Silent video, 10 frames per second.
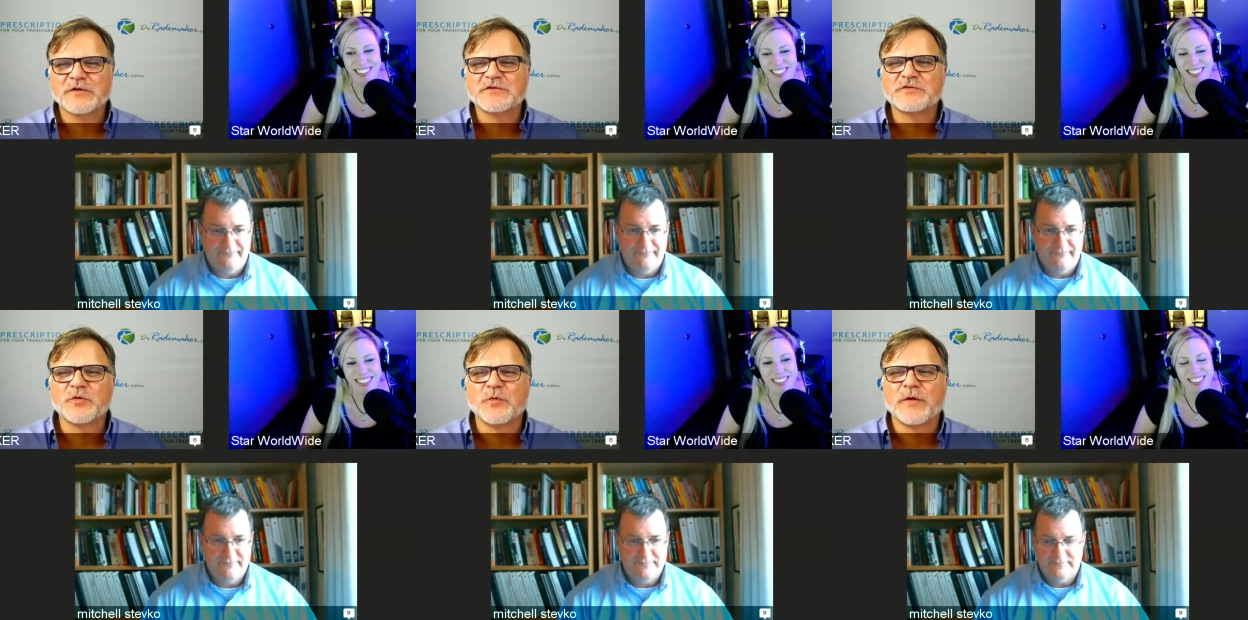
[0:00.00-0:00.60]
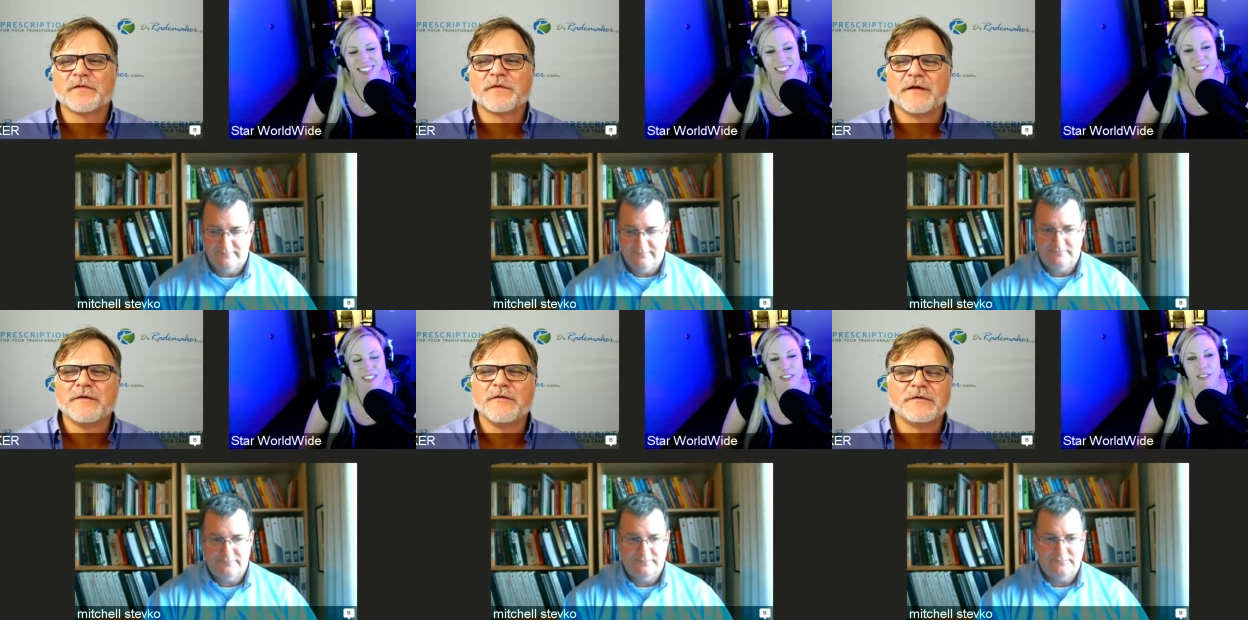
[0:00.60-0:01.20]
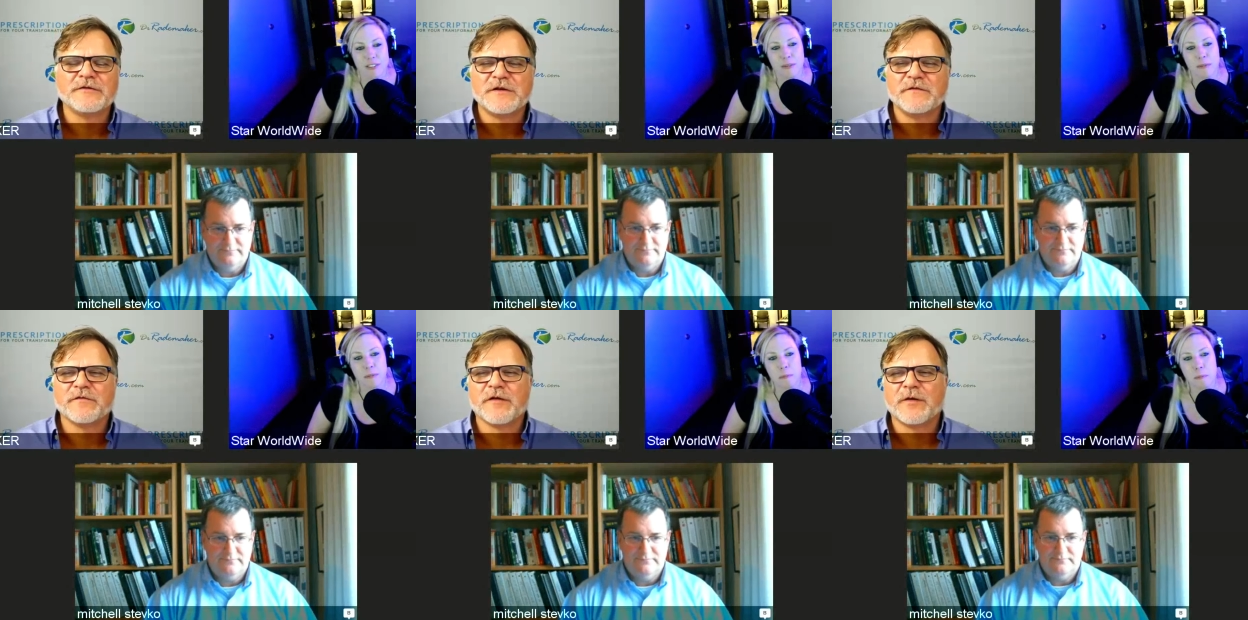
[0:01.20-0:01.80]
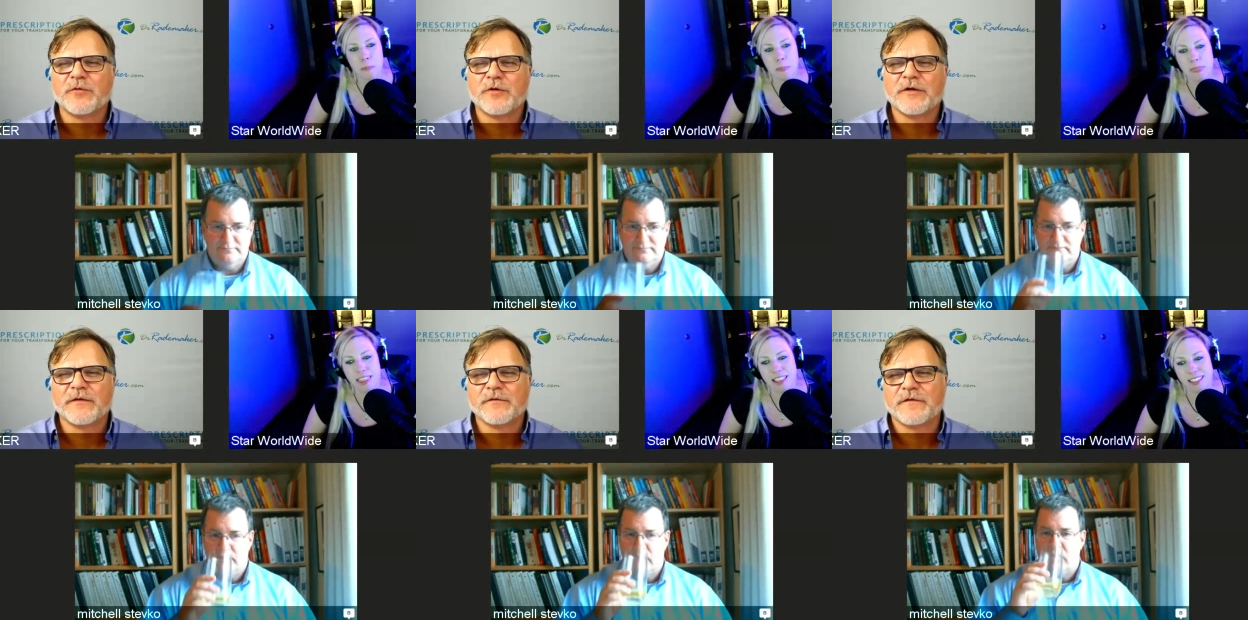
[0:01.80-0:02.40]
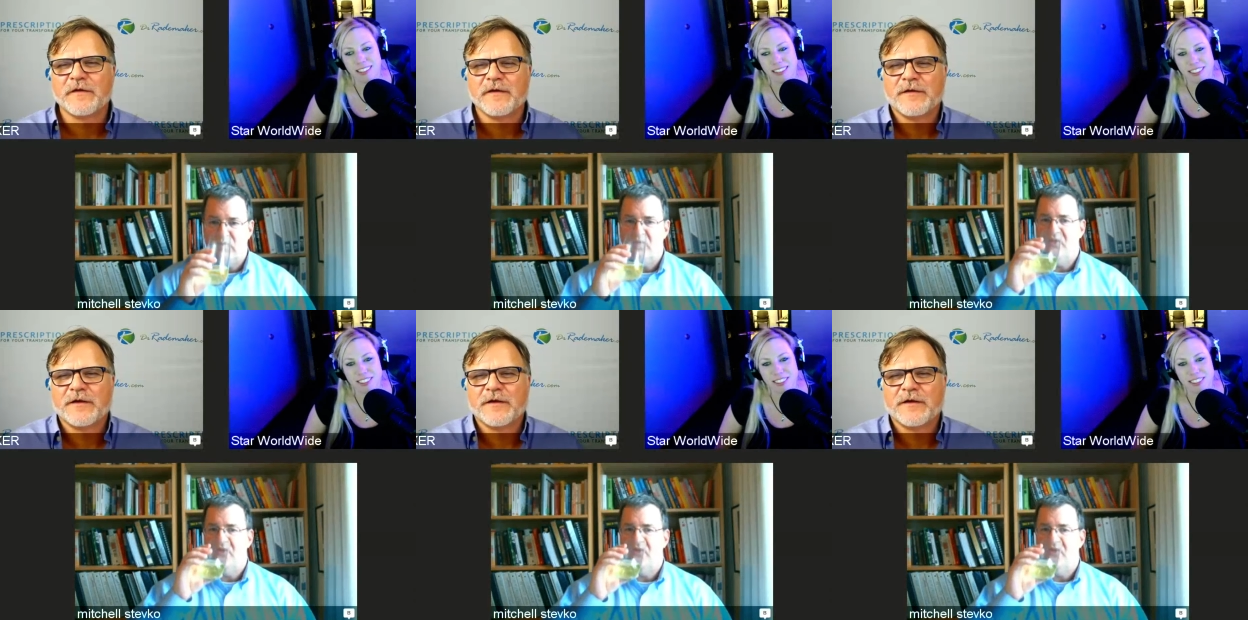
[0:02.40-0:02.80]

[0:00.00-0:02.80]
Speaker 1: what's true about that? You can achieve a lot more at level 10